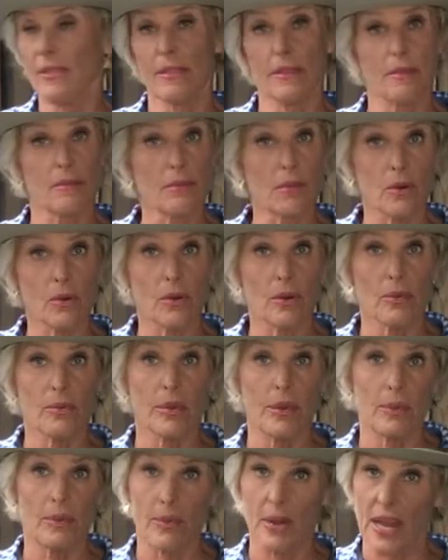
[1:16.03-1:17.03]
the more
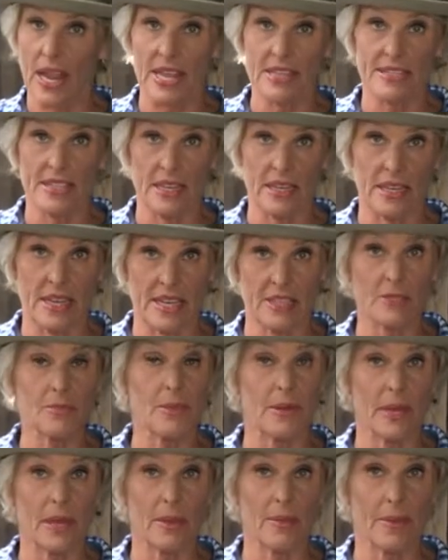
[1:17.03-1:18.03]
we realize how
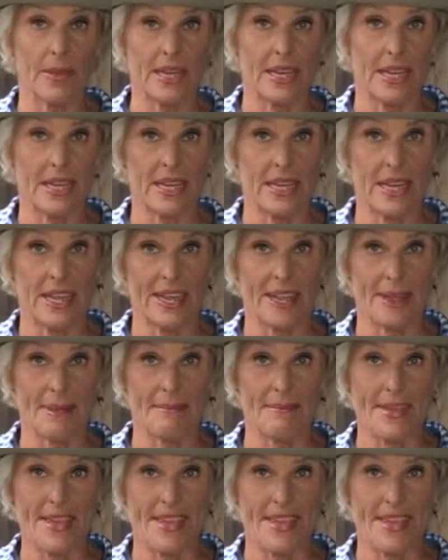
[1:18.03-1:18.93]
desperately we need Him.